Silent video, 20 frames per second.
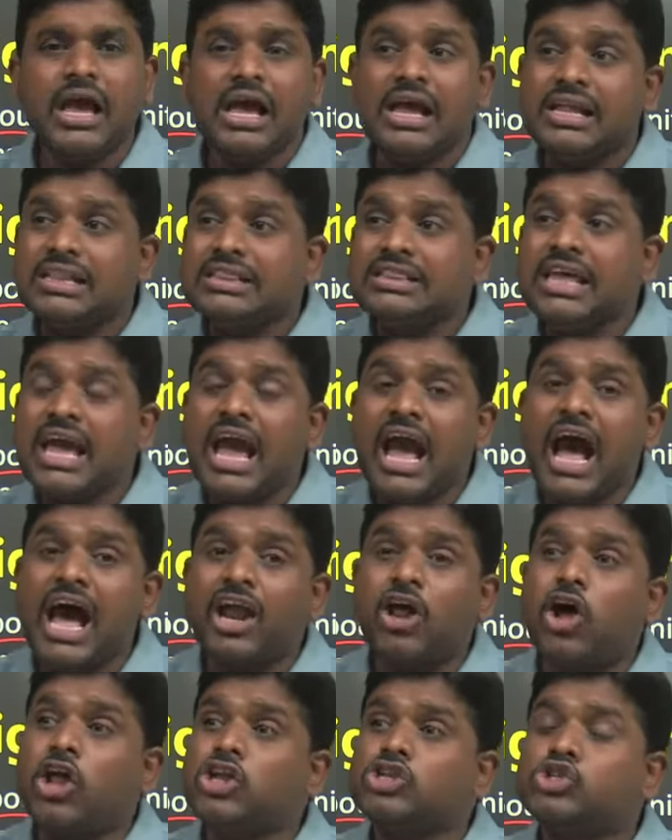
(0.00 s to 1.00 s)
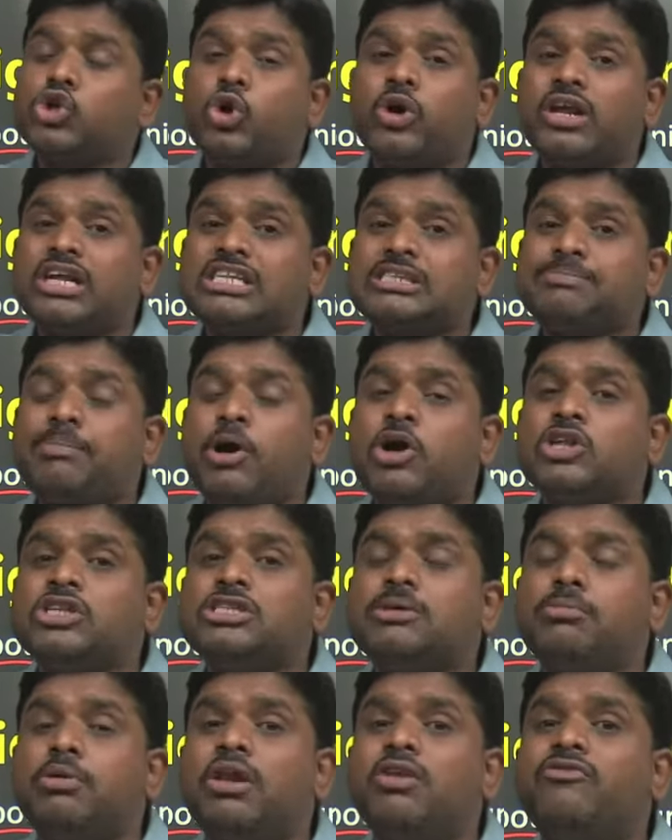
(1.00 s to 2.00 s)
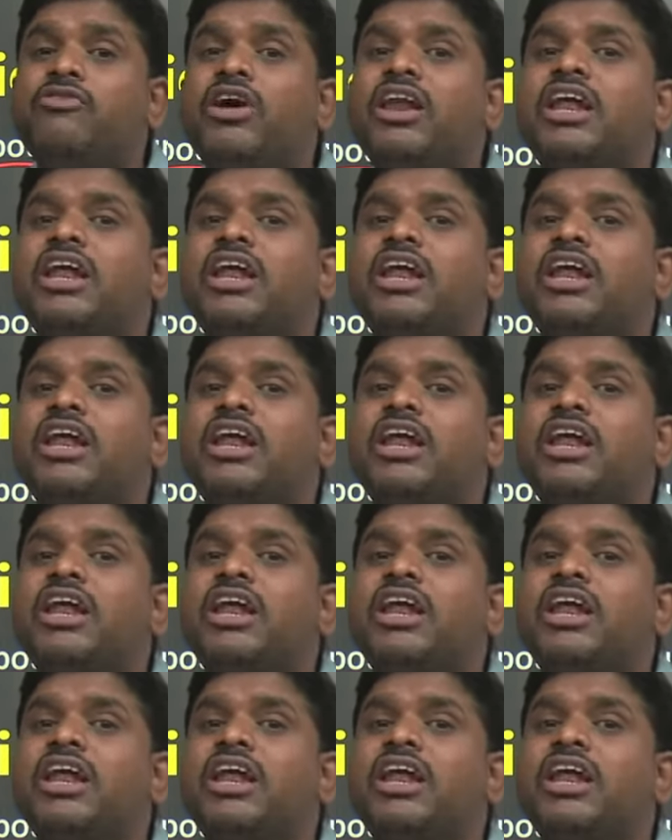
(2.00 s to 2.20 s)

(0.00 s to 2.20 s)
they are also responsible for